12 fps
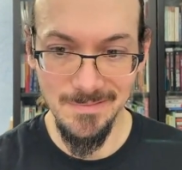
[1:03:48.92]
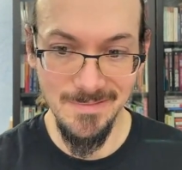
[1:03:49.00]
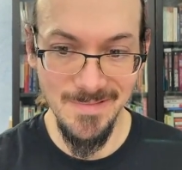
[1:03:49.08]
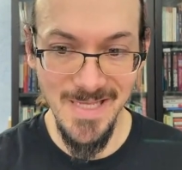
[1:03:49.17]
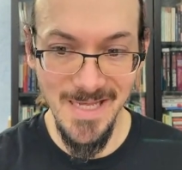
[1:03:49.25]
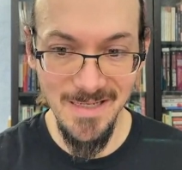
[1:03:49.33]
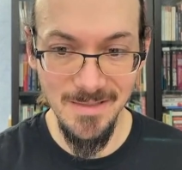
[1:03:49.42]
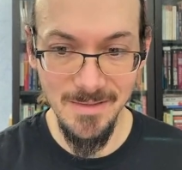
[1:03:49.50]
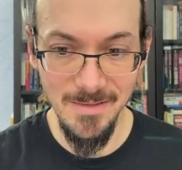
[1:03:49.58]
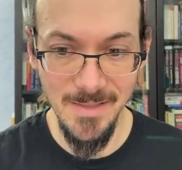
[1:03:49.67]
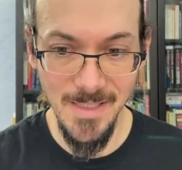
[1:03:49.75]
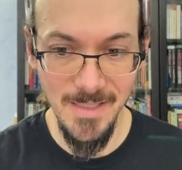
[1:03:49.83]
yeah,
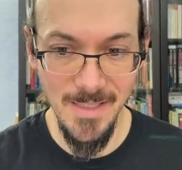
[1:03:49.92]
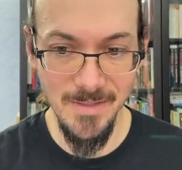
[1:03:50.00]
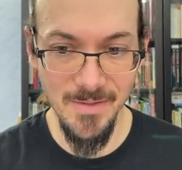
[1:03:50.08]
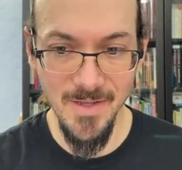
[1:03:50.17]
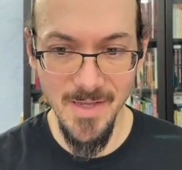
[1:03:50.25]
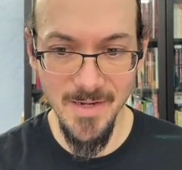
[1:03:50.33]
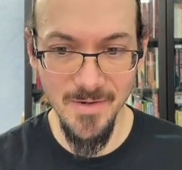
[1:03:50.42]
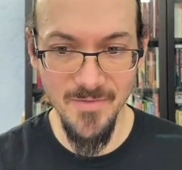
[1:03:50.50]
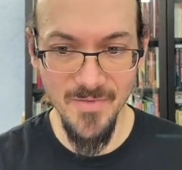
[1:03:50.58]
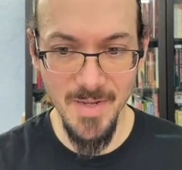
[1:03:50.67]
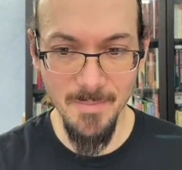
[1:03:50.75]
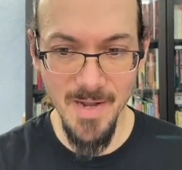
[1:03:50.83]
I don't
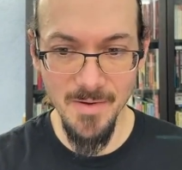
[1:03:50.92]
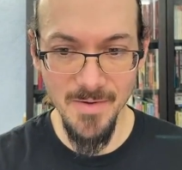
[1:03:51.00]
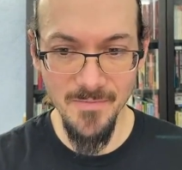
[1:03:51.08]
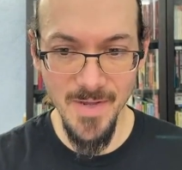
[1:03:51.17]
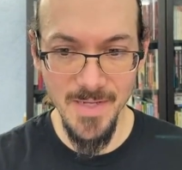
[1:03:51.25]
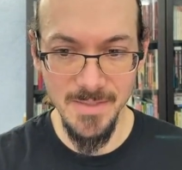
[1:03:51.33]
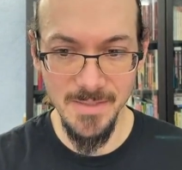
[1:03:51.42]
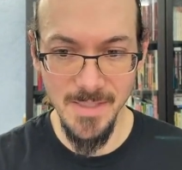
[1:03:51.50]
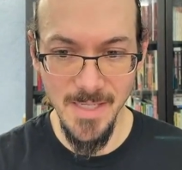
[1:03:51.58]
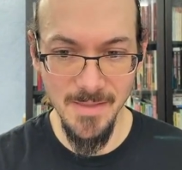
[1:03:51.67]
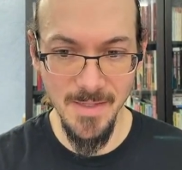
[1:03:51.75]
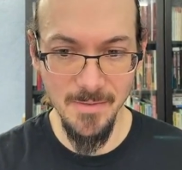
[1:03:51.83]
have any better advice.
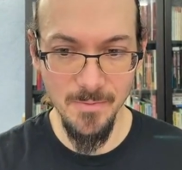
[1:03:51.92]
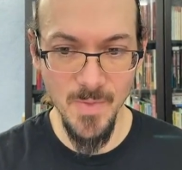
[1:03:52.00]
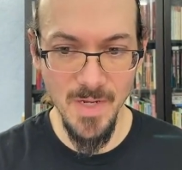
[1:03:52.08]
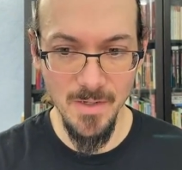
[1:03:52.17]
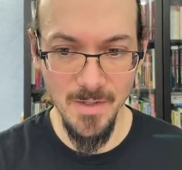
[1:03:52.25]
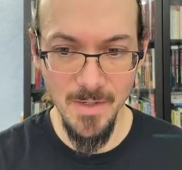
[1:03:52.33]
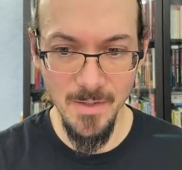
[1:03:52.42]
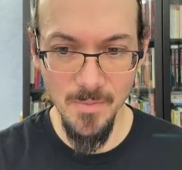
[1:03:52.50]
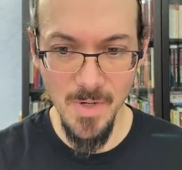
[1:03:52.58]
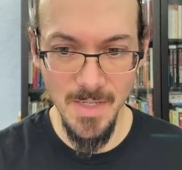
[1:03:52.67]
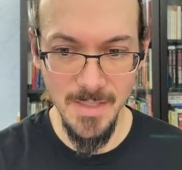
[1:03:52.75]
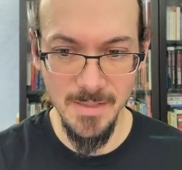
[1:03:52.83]
I think we are gonna
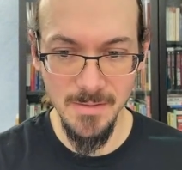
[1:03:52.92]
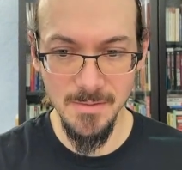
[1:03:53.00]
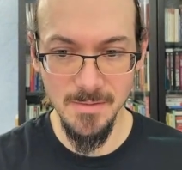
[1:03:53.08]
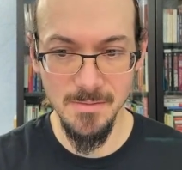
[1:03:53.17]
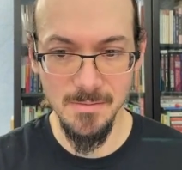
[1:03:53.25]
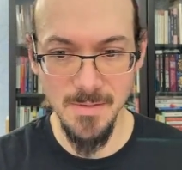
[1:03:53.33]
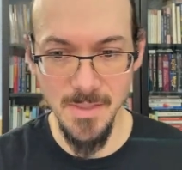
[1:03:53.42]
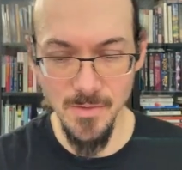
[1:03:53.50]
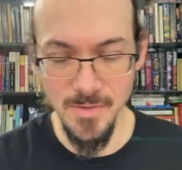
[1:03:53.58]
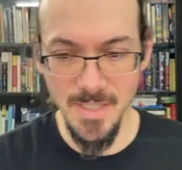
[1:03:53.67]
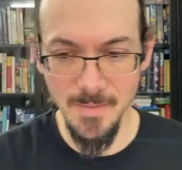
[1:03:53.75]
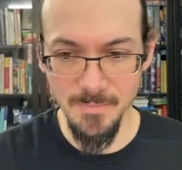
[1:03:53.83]
want
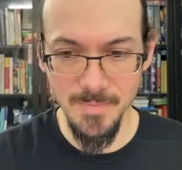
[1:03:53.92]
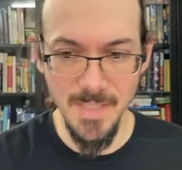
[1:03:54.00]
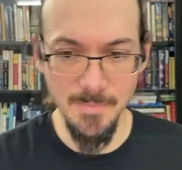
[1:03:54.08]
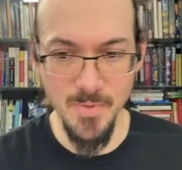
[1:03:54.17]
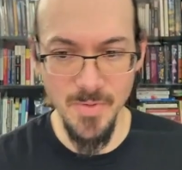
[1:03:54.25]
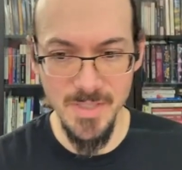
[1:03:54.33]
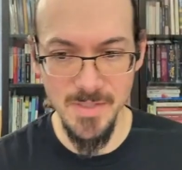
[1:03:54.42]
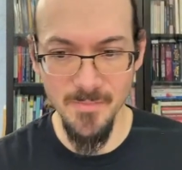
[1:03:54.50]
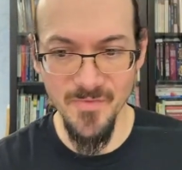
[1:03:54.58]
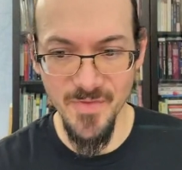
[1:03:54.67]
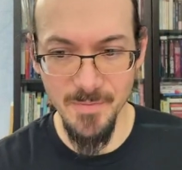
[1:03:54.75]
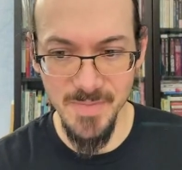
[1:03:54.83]
to, keep doing
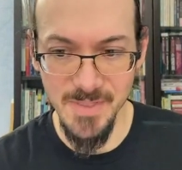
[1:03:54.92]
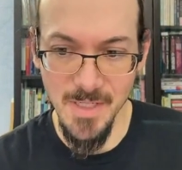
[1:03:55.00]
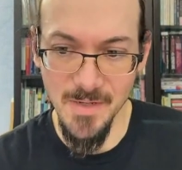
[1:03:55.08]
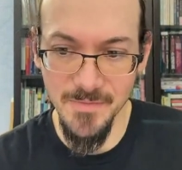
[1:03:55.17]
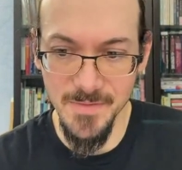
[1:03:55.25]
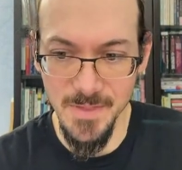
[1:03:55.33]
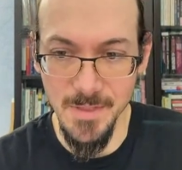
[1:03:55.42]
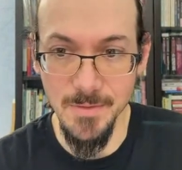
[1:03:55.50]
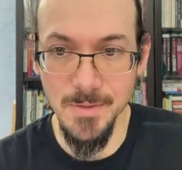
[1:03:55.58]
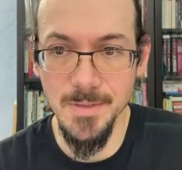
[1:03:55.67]
some FIM stuff. So